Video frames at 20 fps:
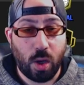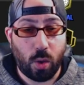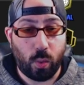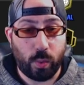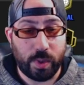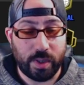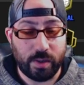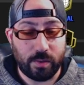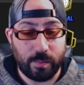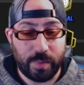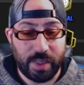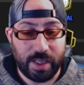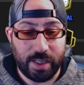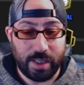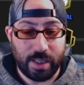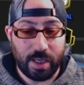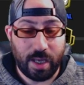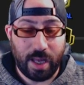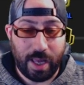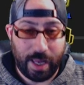will
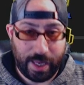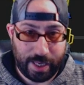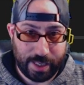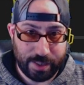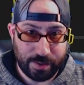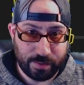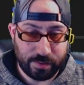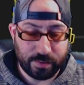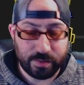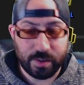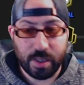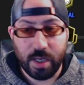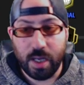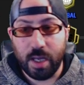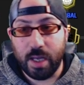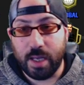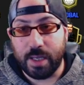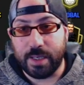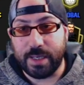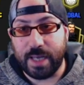be handled.
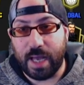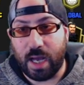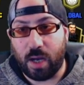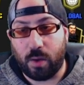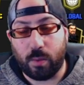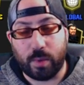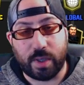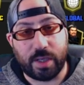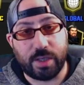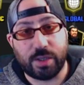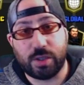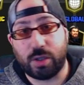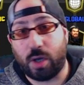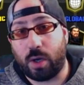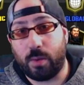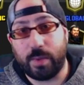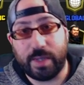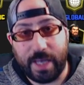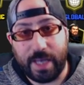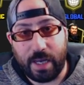Now we're going to start
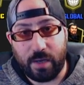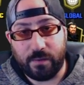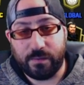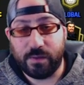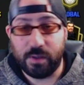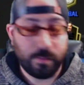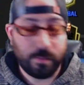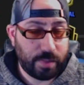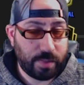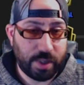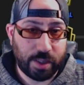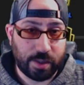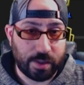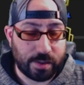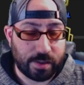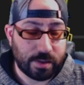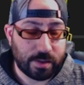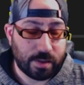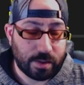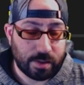with the Alpha
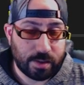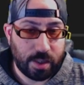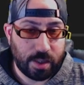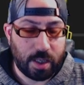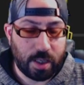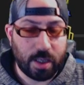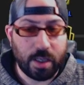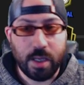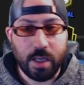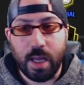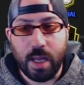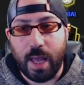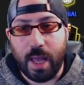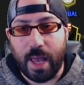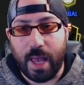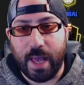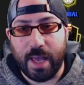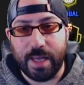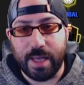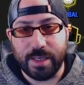because duh,
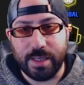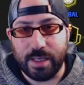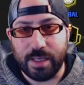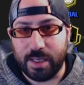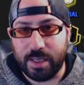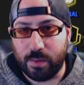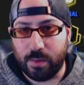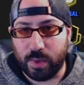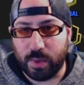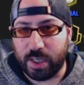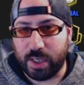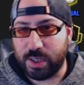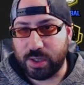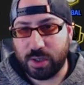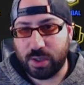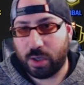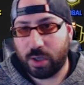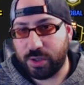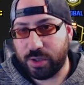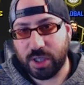and we're going to
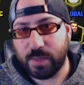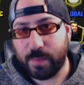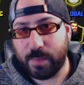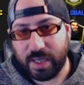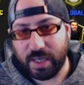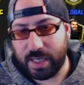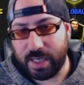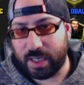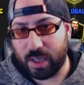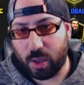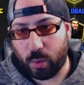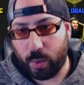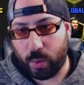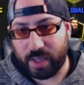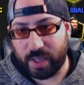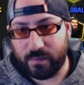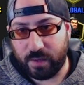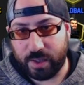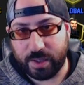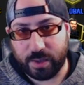start just by taking a
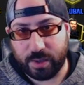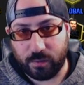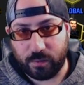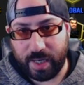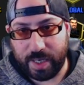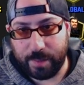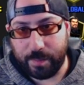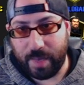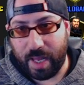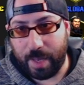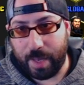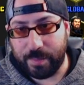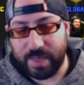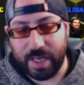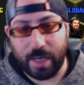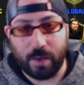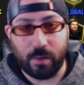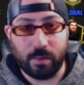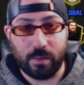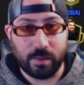quick look at the raid map.
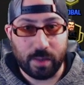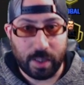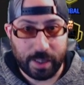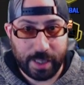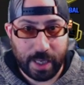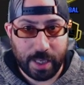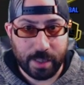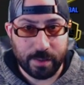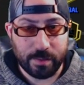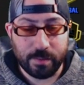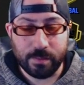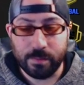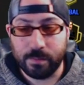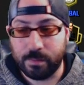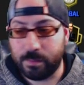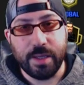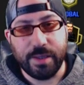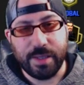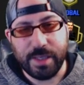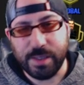Now again,
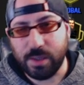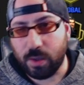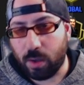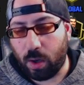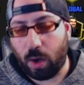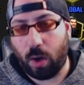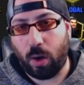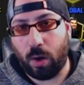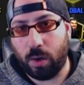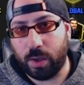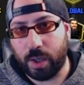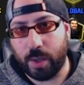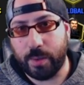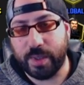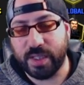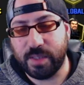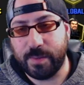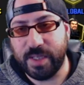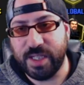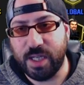these are all going
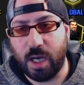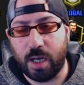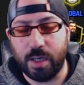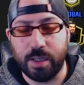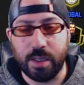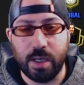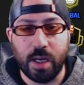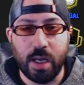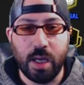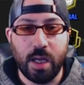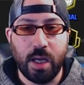to be done